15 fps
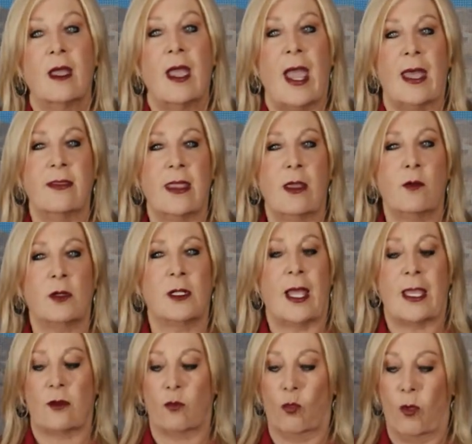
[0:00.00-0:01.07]
And they were
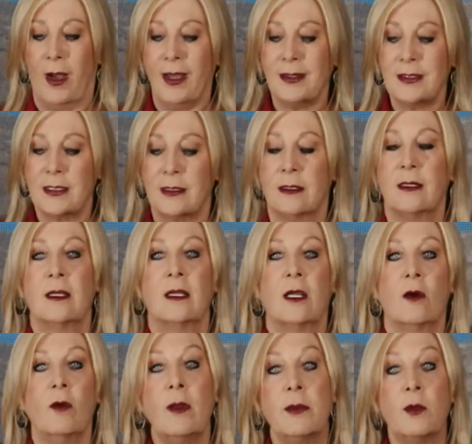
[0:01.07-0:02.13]
like, what?
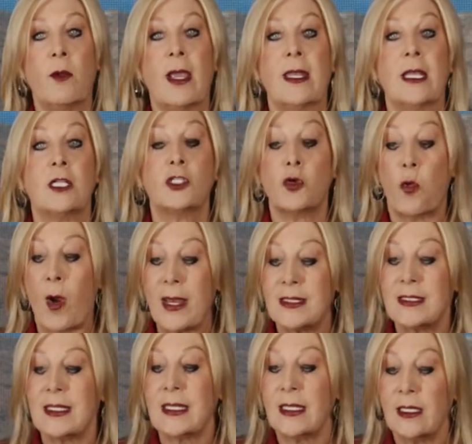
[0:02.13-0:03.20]
We've been waiting
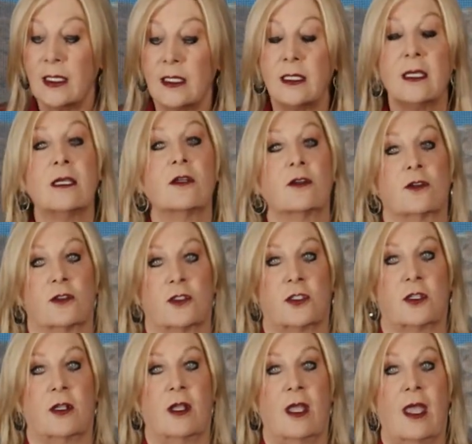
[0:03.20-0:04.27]
20 years.